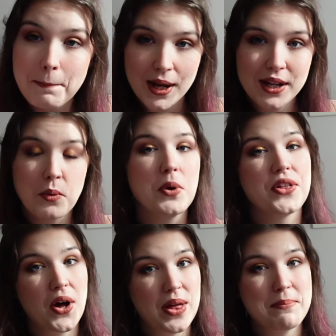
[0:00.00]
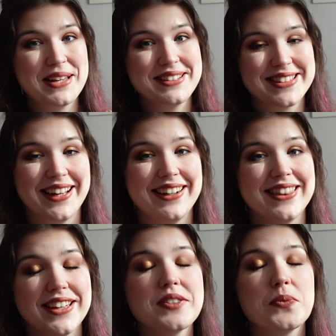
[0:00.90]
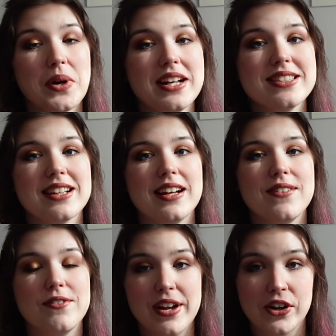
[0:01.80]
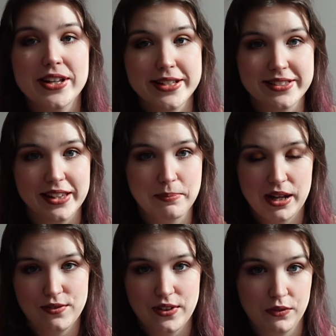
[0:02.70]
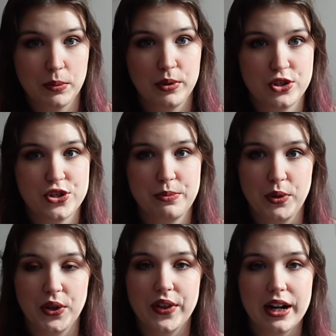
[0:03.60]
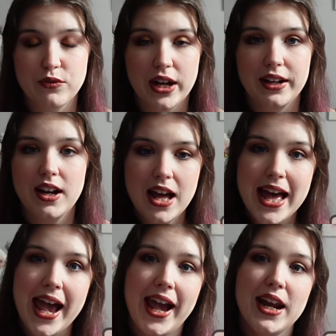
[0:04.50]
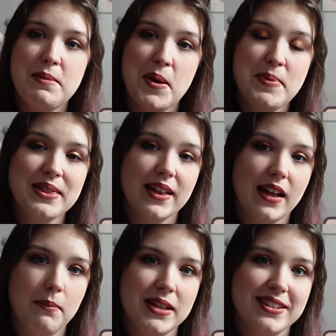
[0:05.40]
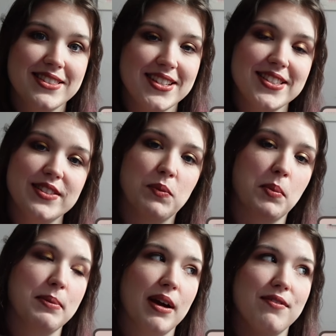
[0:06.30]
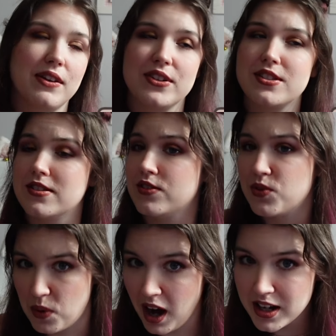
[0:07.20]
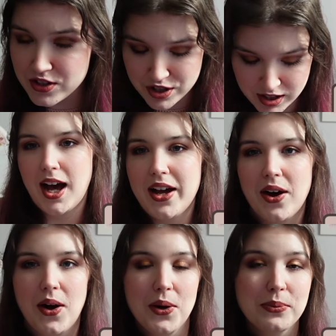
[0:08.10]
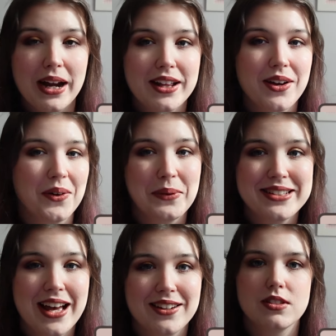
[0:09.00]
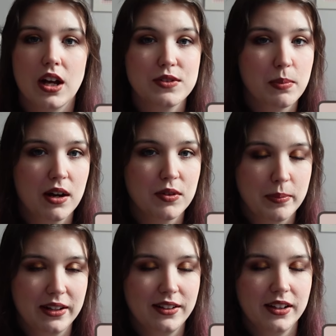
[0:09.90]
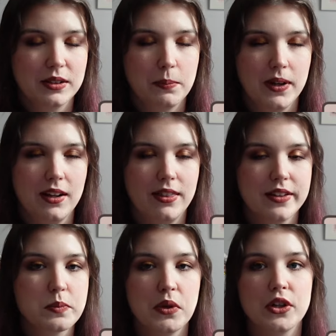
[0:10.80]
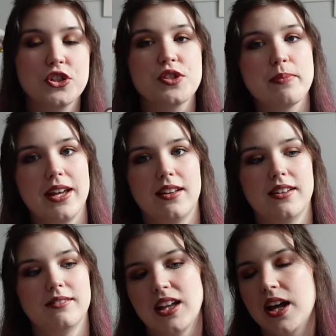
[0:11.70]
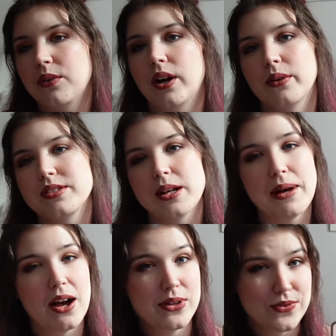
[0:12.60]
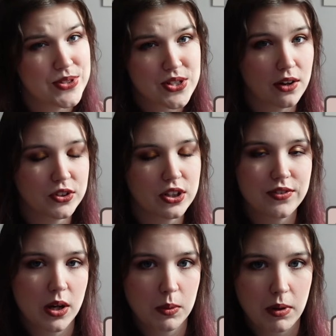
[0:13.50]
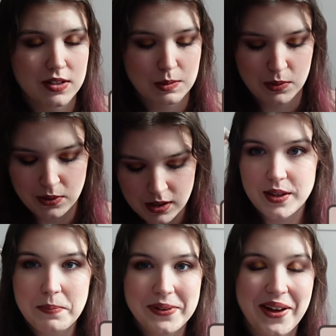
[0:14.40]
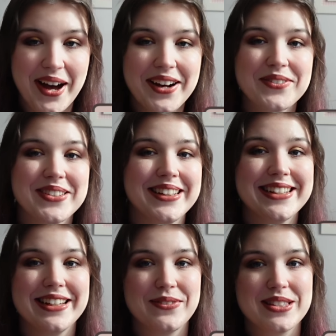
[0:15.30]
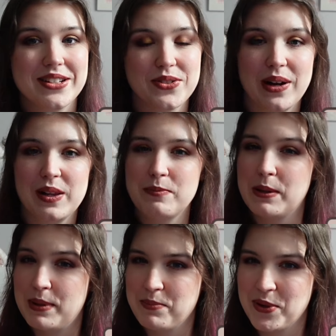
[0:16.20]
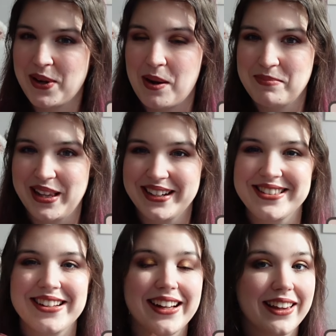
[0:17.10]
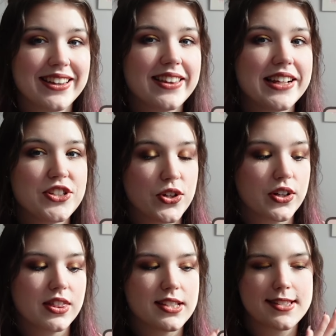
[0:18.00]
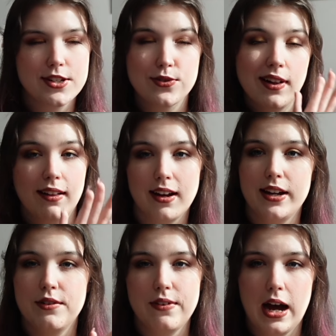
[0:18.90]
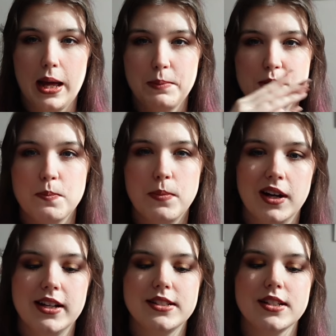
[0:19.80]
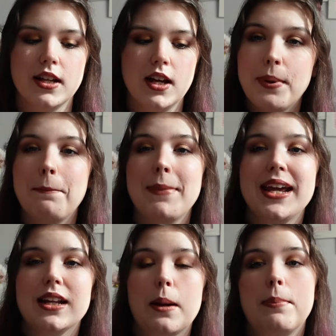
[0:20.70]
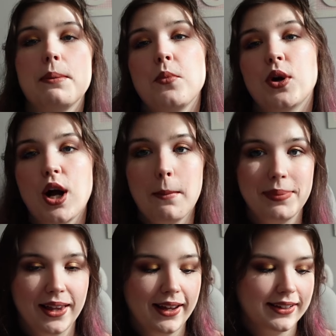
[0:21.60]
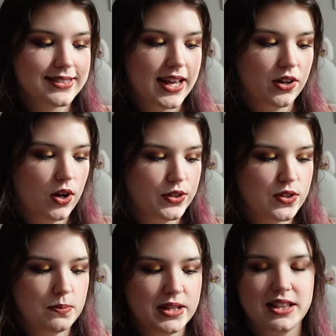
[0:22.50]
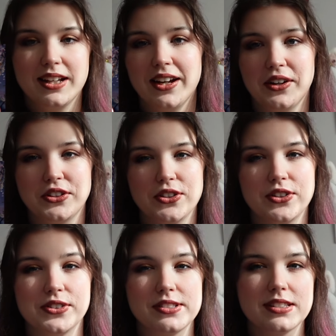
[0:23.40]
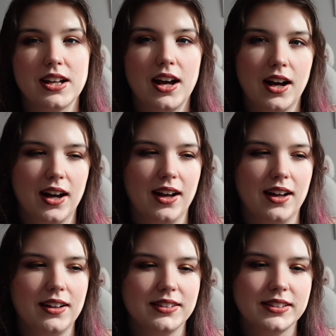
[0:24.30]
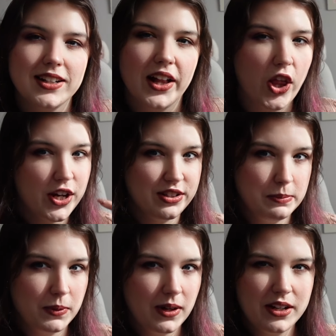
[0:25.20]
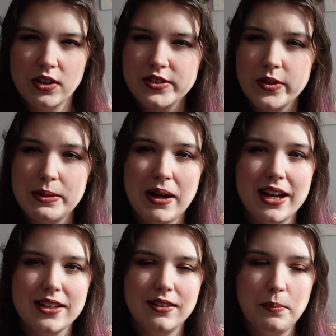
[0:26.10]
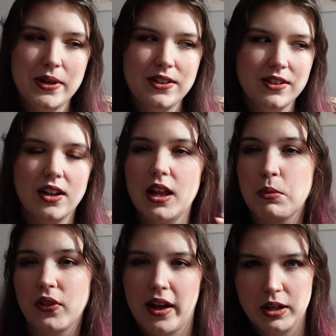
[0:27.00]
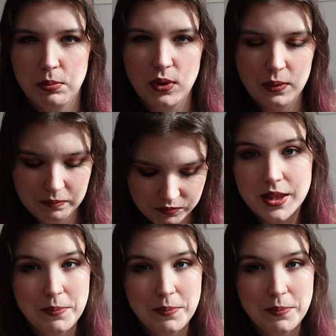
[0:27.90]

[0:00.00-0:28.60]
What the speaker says: But with all that being said, this was very easily my favorite Bridgerton book that I've read, and I'm hoping that that means this season will be my favorite season to watch. I already always had a soft spot for Benedict, but this book just made it, I don't know, somehow even softer, if that were possible. The plot really gives Cinderella, but a bit more complex. Like, I like that they took the Cinderella kind of vibes, but but made it a bit more complex and also made the characters a lot deeper and also, in my opinion, a lot more likable. The